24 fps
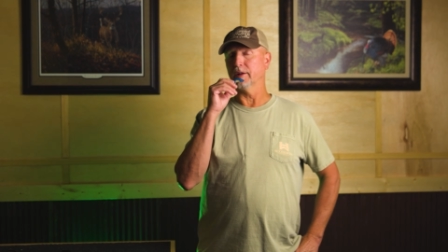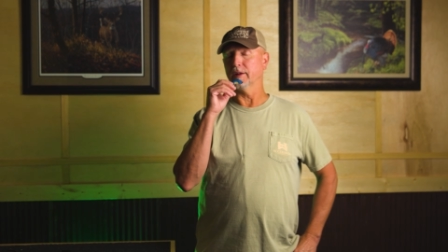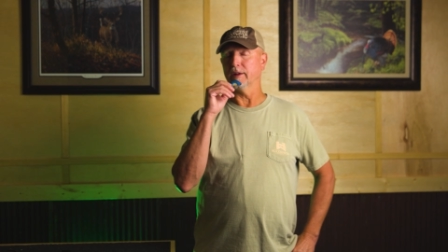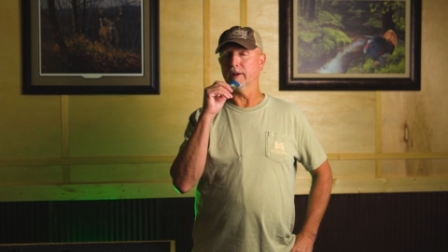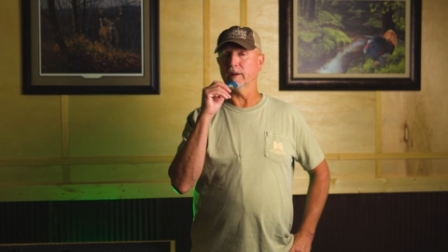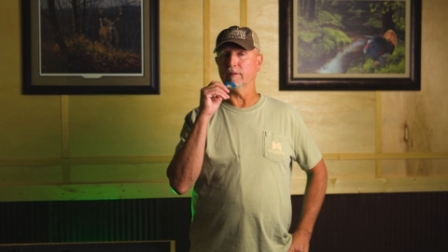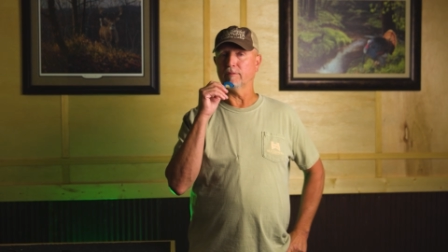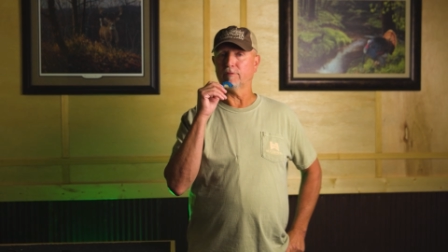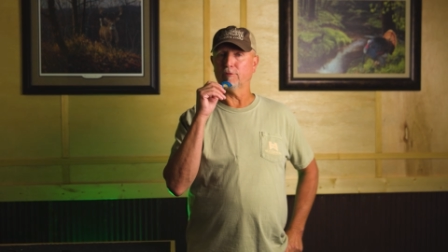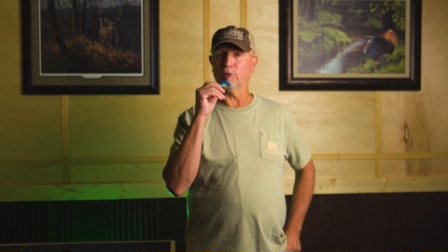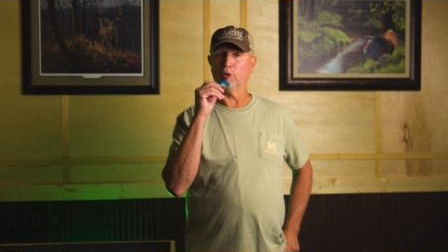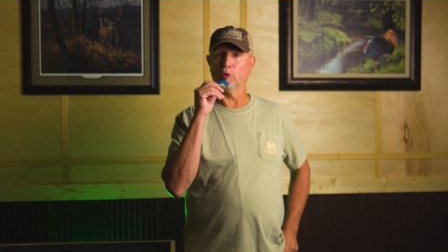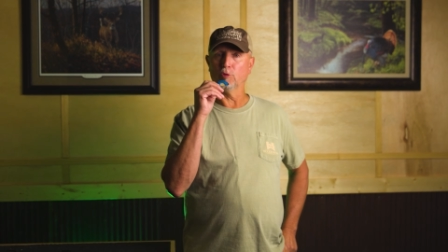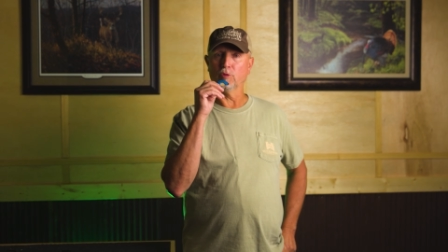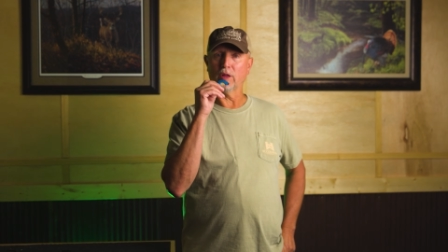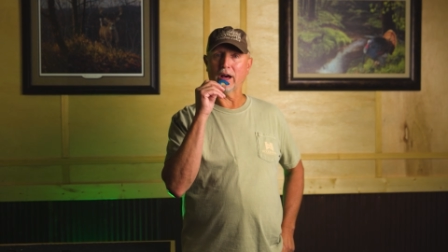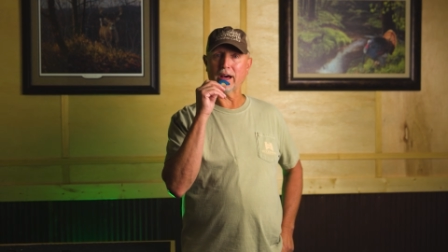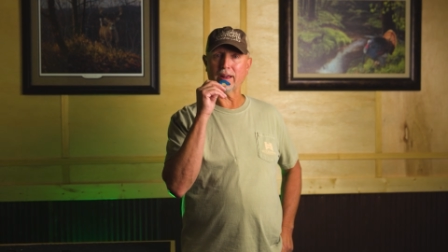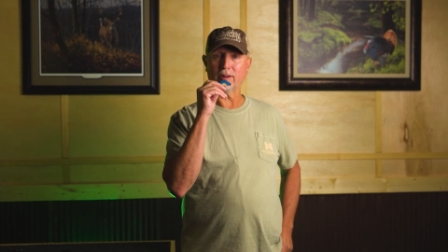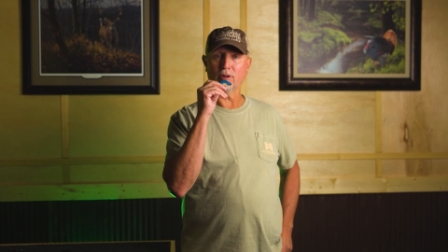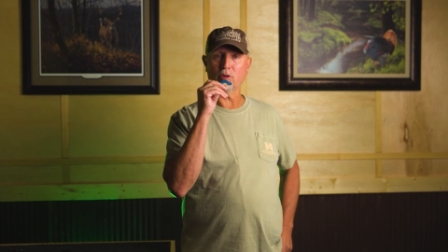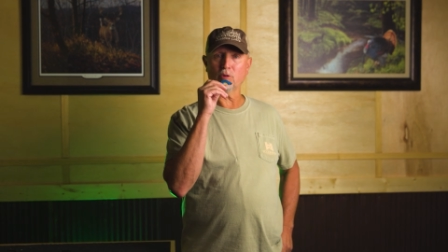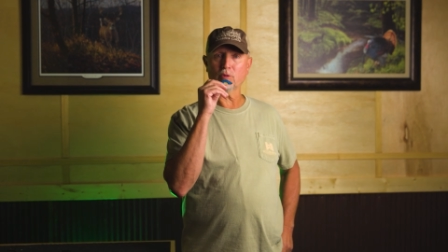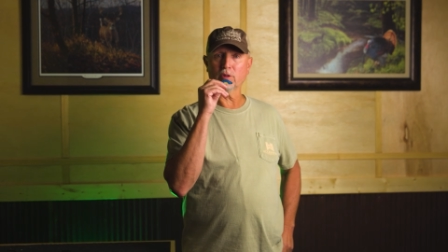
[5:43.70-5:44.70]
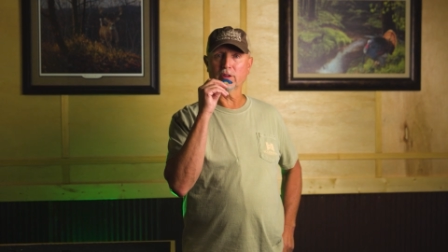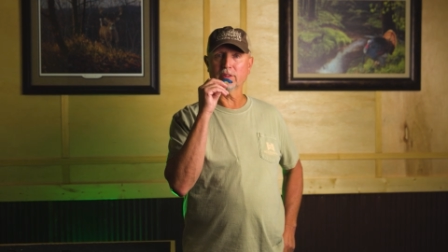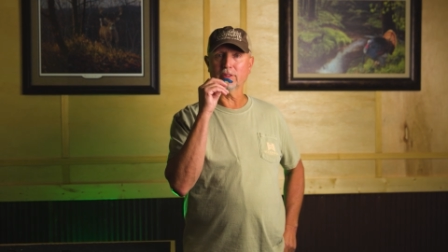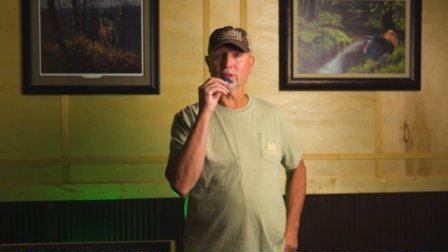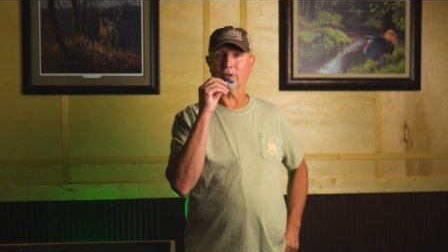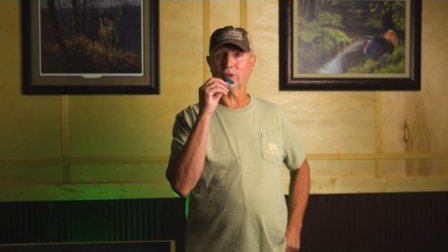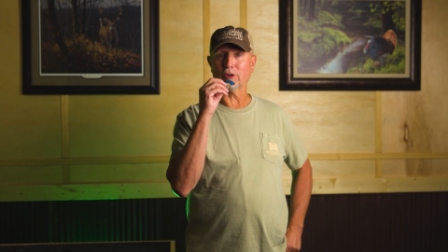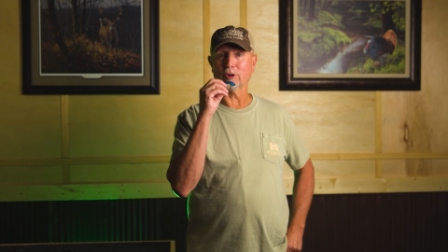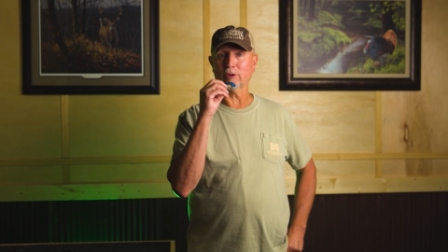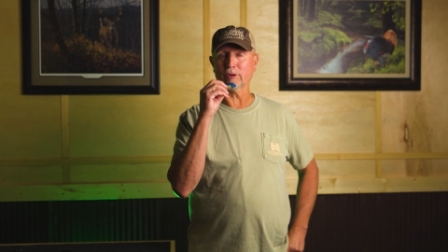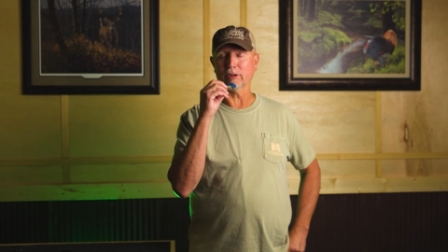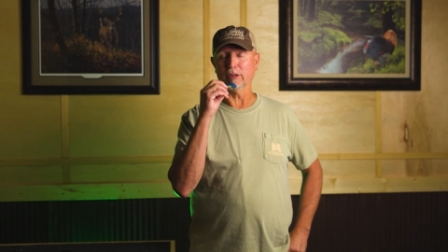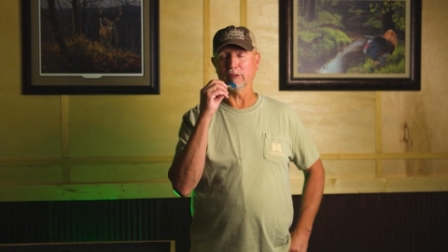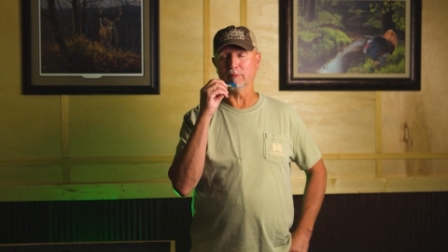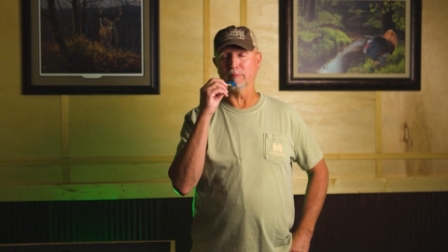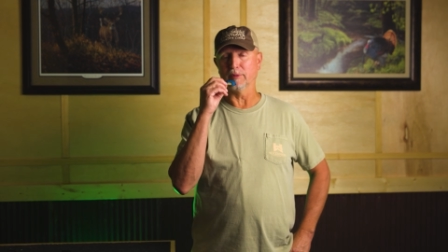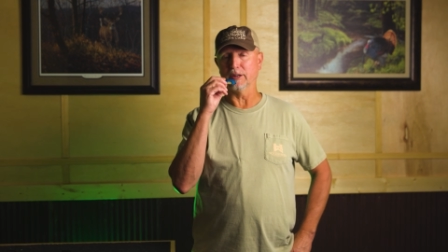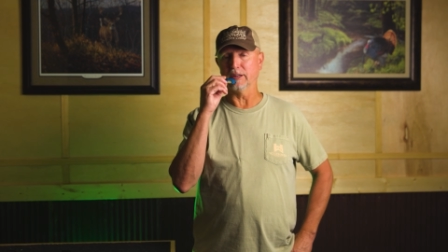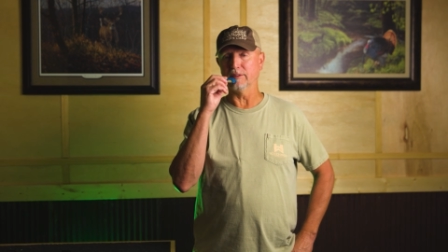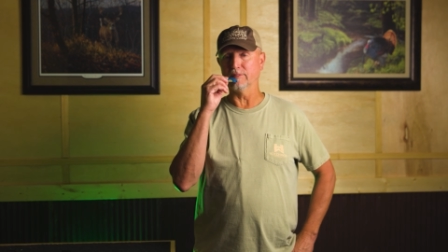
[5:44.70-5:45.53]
and it'll fool not only the turkeys but